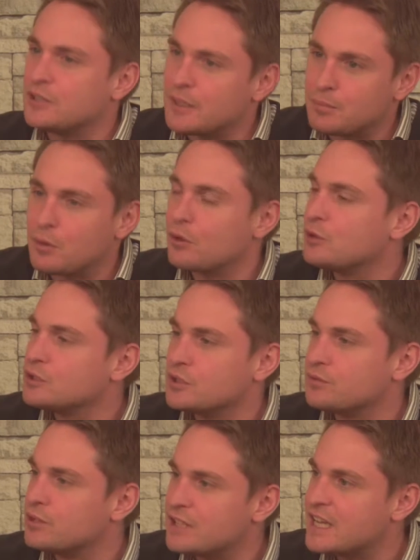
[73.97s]
the employers have
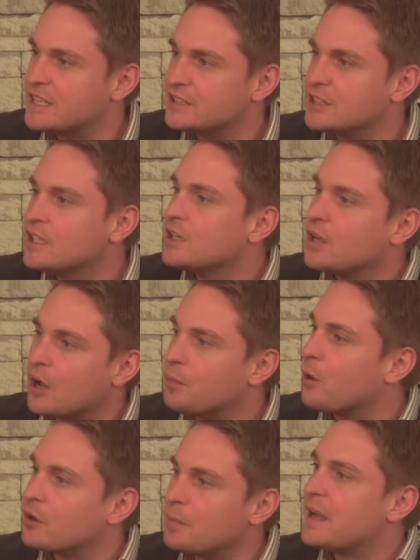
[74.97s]
reneged
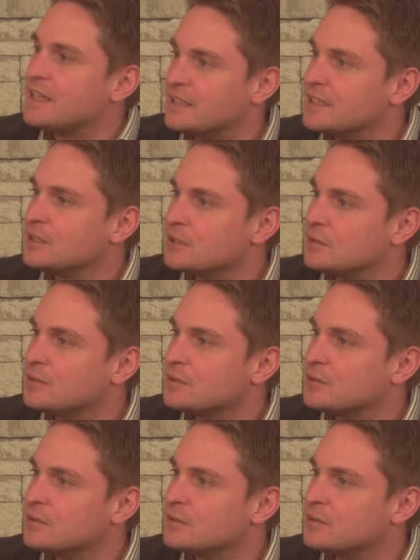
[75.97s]
upon a pay deal.